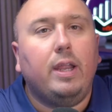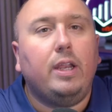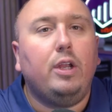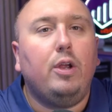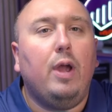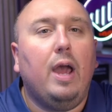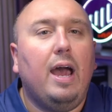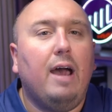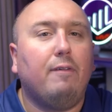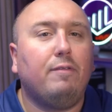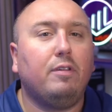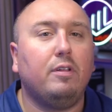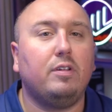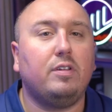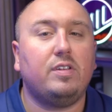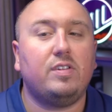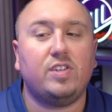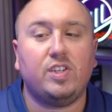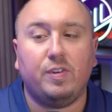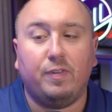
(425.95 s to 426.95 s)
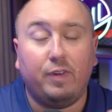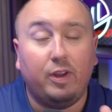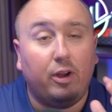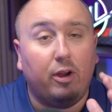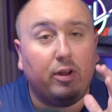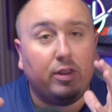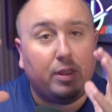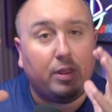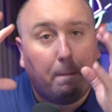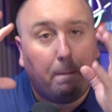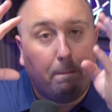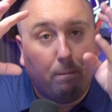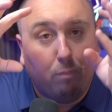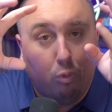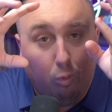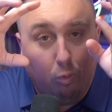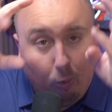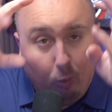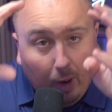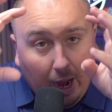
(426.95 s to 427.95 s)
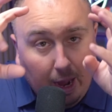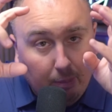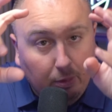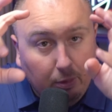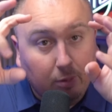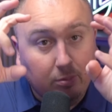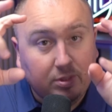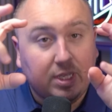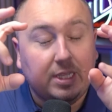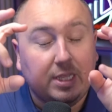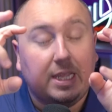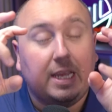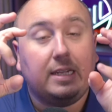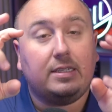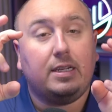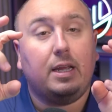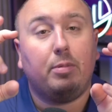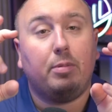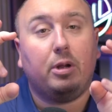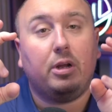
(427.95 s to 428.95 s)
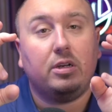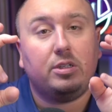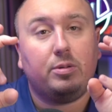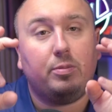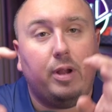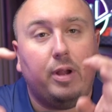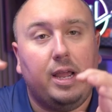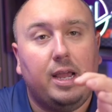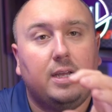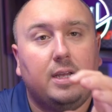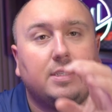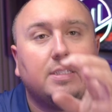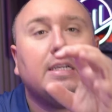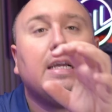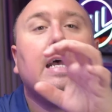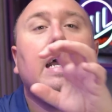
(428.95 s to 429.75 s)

You have to figure out the problems that type of customer has